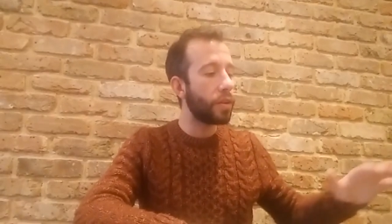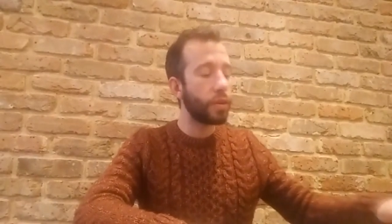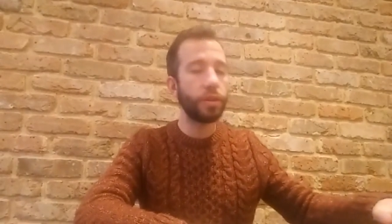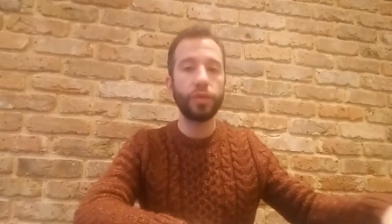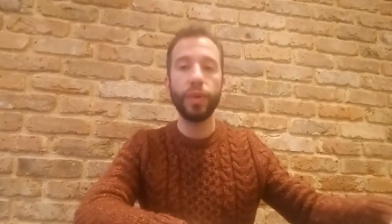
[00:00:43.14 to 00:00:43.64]

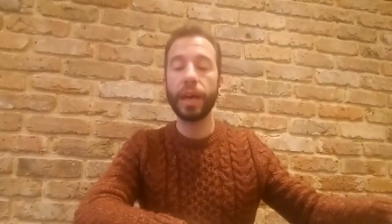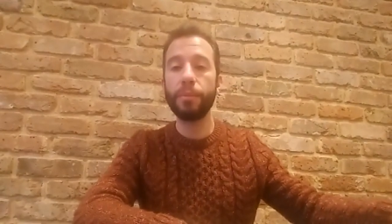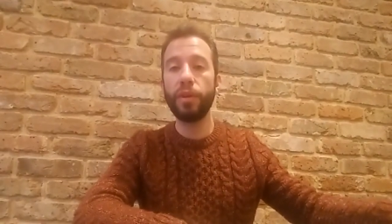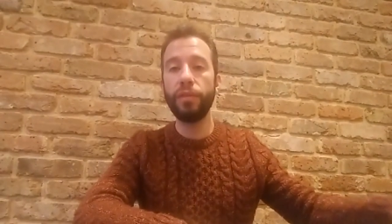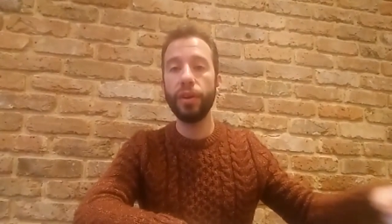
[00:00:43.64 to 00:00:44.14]
So this week I'm
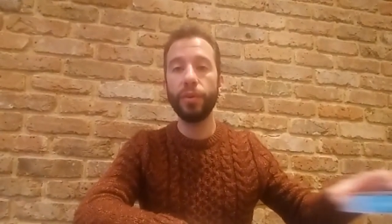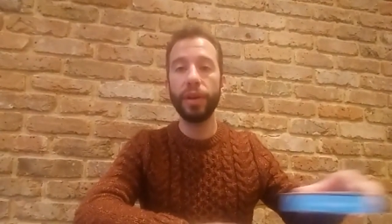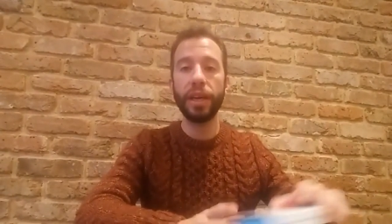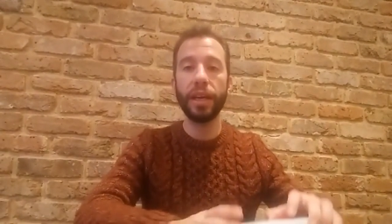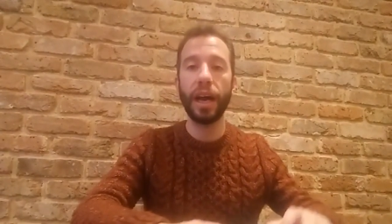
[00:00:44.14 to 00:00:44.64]

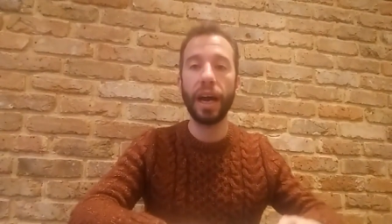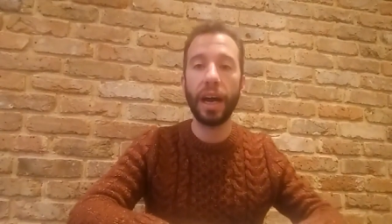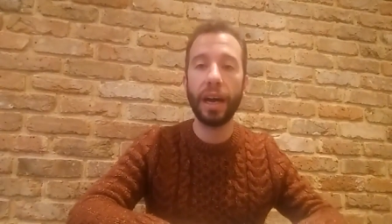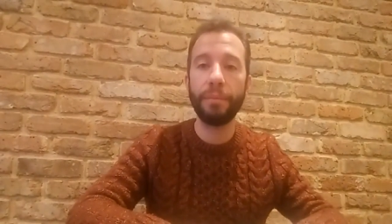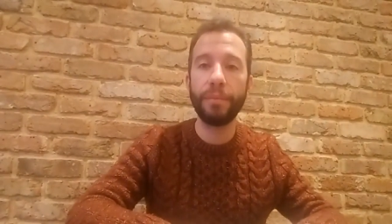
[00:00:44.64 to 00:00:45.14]
reviewing
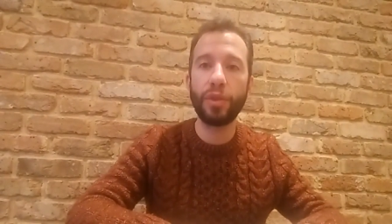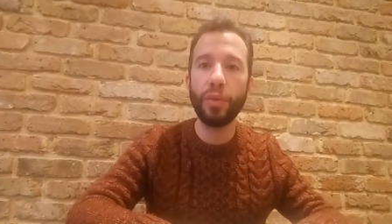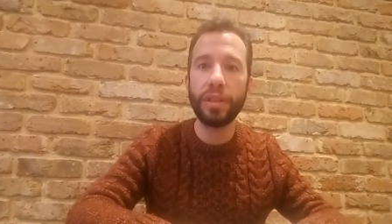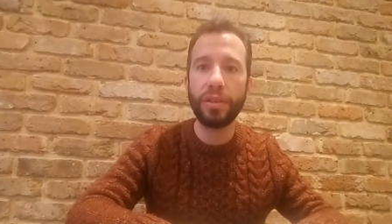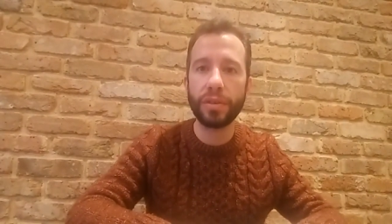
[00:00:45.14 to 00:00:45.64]
um,
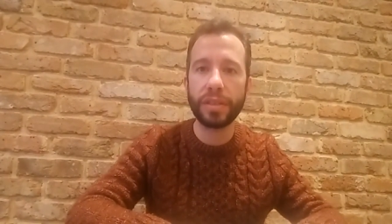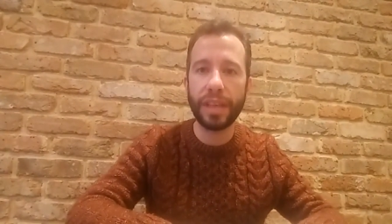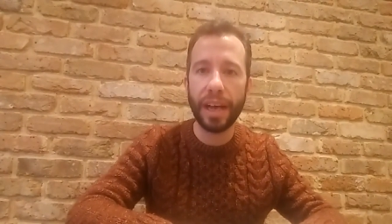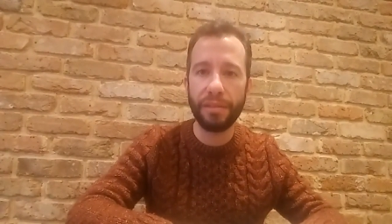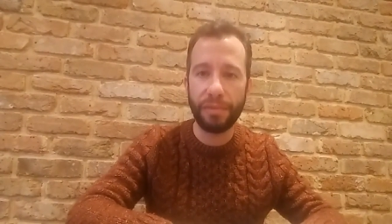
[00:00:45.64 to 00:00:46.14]

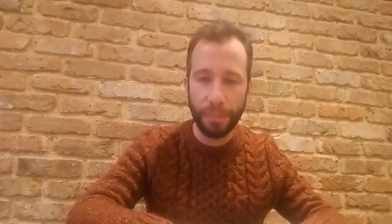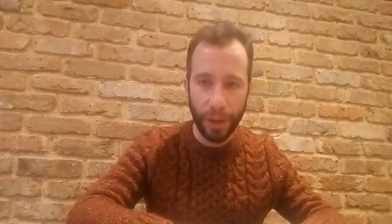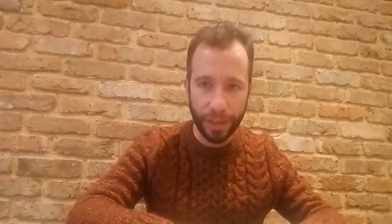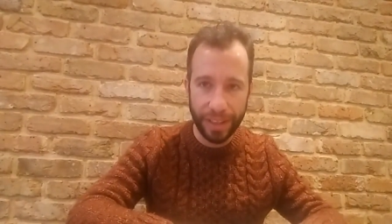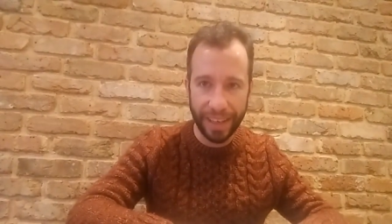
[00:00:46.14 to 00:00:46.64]
do-it-yourself
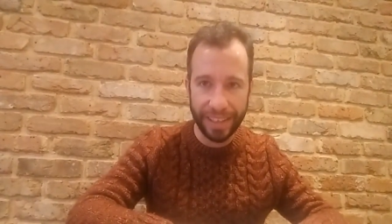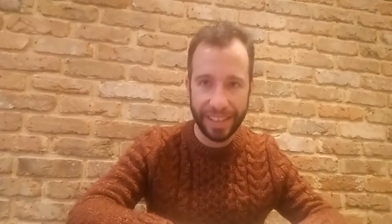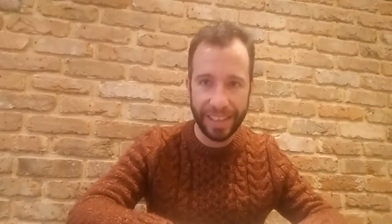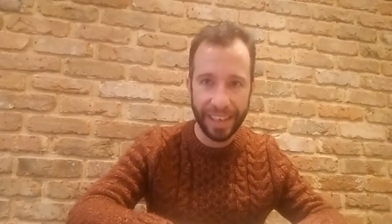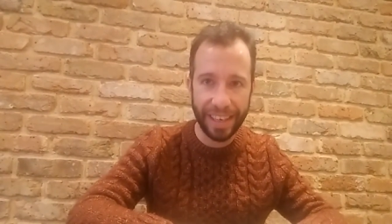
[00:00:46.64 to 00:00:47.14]
blood
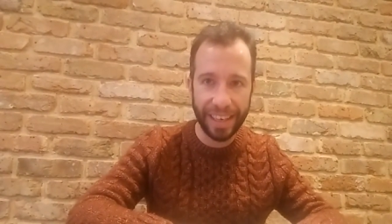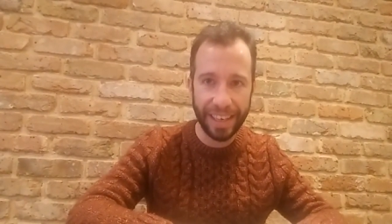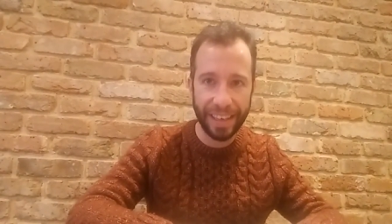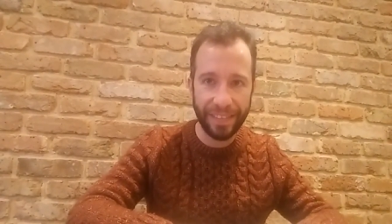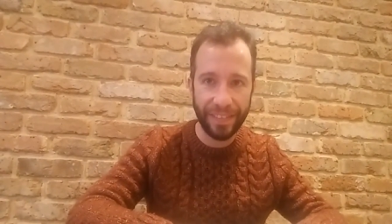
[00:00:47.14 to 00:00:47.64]
test,
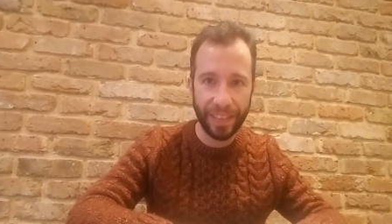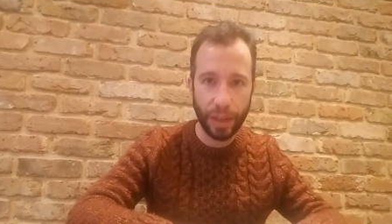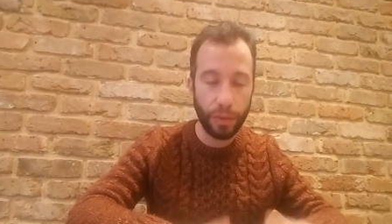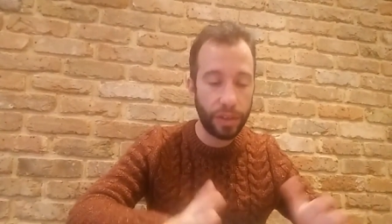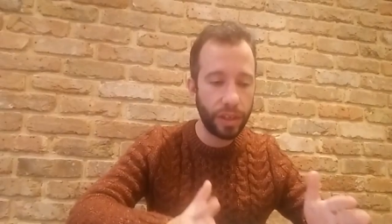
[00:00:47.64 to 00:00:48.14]
um,
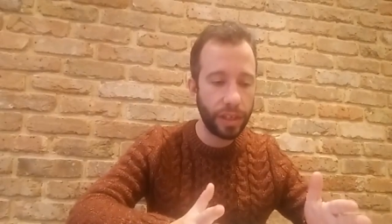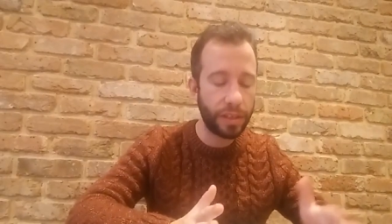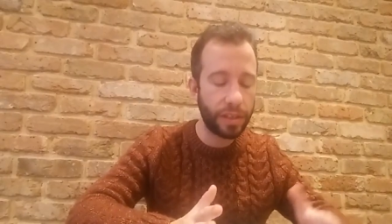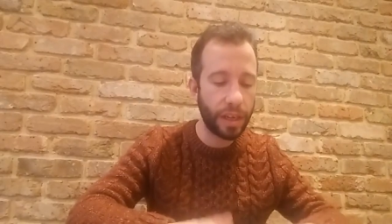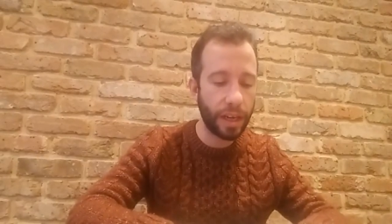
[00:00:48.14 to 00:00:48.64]
which
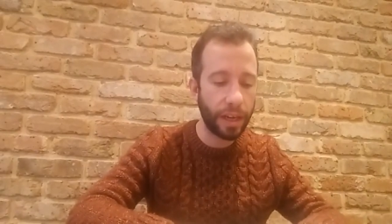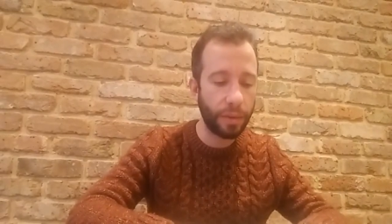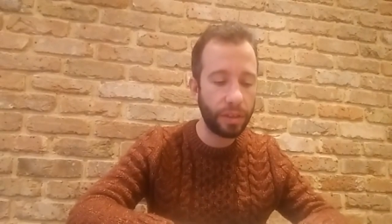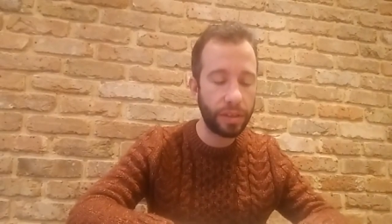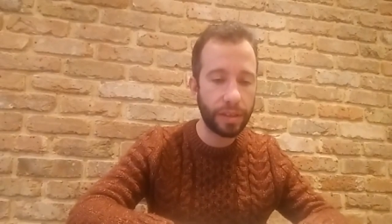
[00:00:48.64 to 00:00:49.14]
is uh,
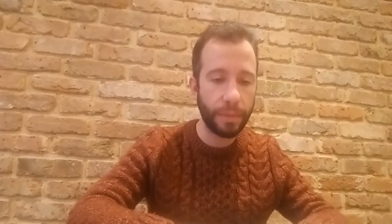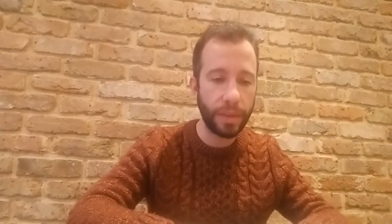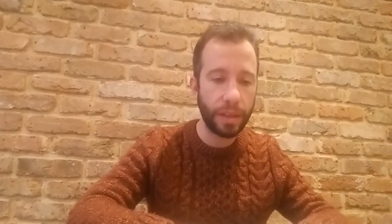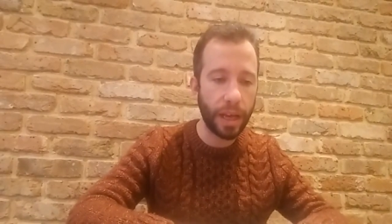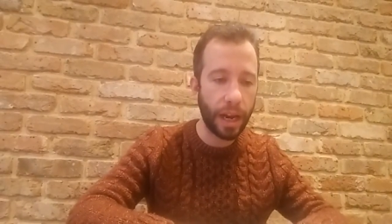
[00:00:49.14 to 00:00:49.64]
which is
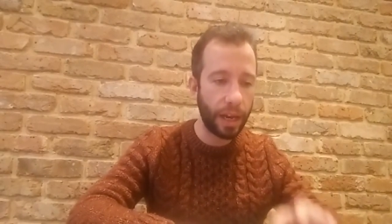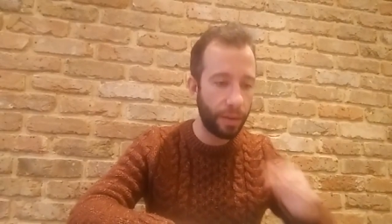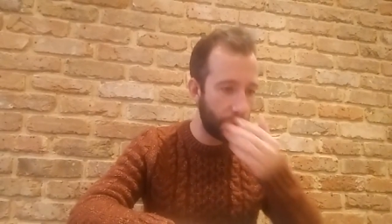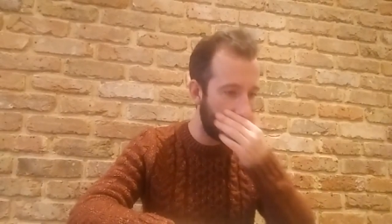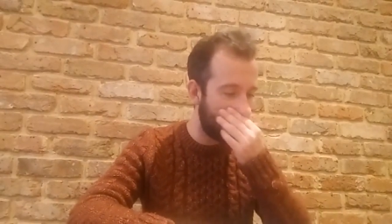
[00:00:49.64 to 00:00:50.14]
something that I
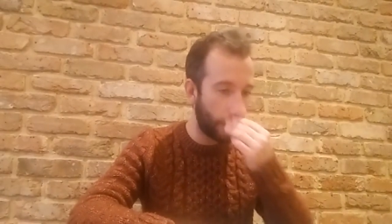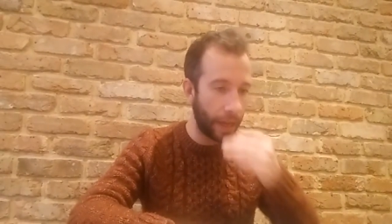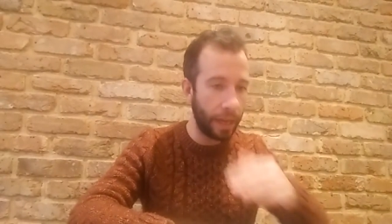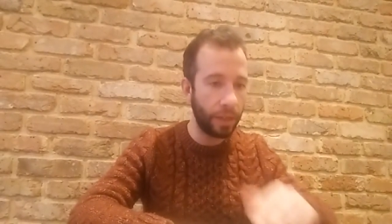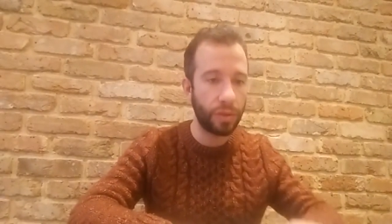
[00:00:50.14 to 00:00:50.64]
really
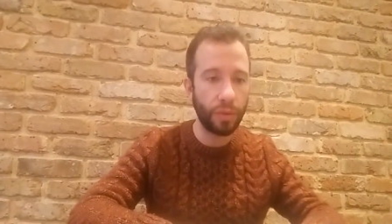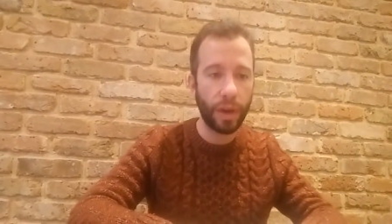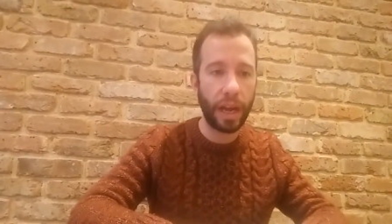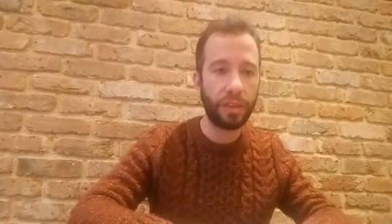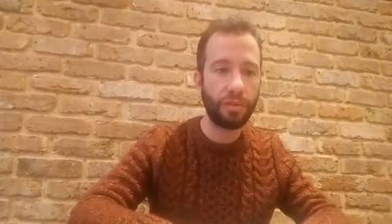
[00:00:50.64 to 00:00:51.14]
fell into
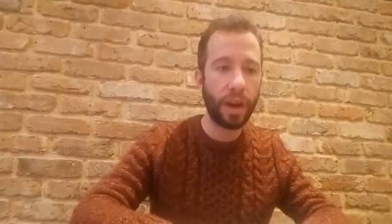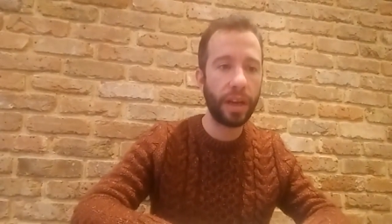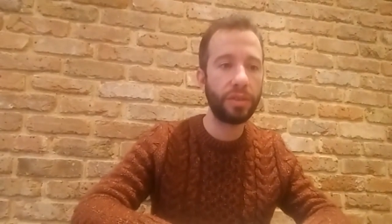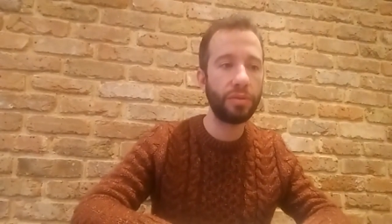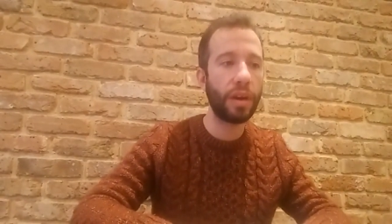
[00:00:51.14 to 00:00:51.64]
when I
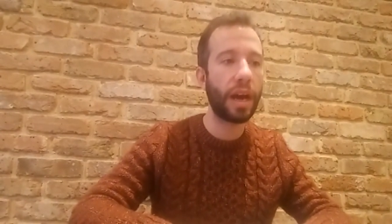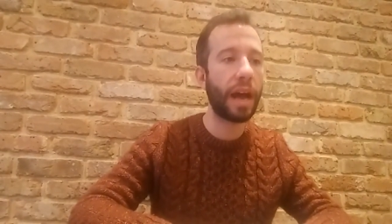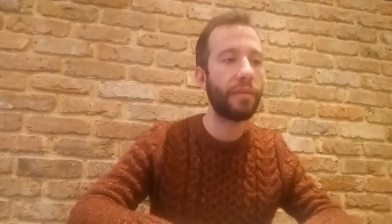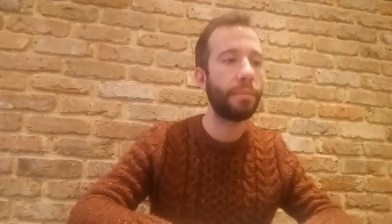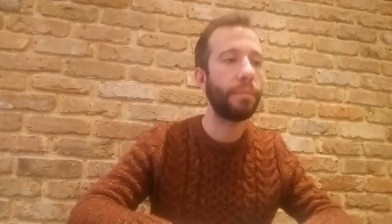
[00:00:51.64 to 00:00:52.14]
tried to
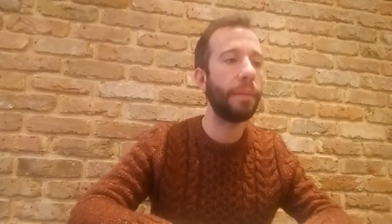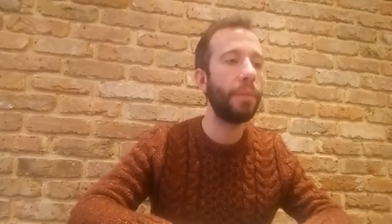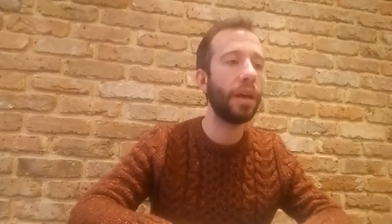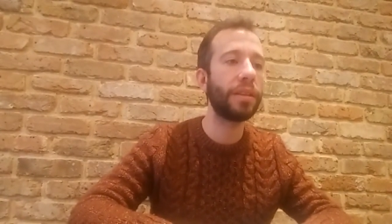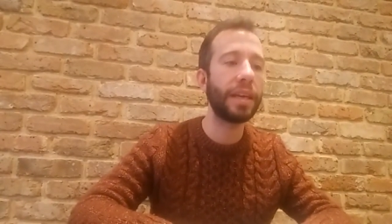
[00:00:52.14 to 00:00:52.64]
have a, my
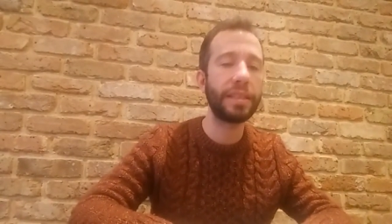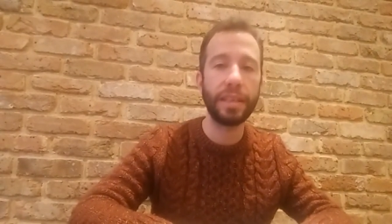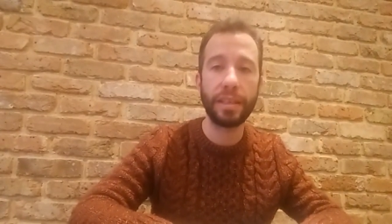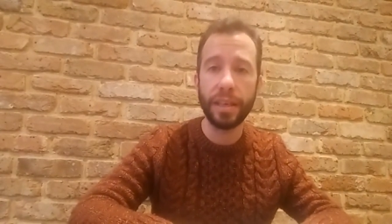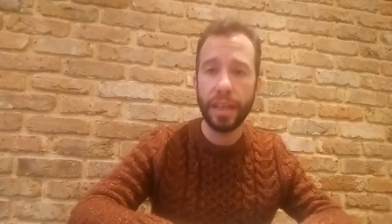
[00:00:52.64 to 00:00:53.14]
blood tested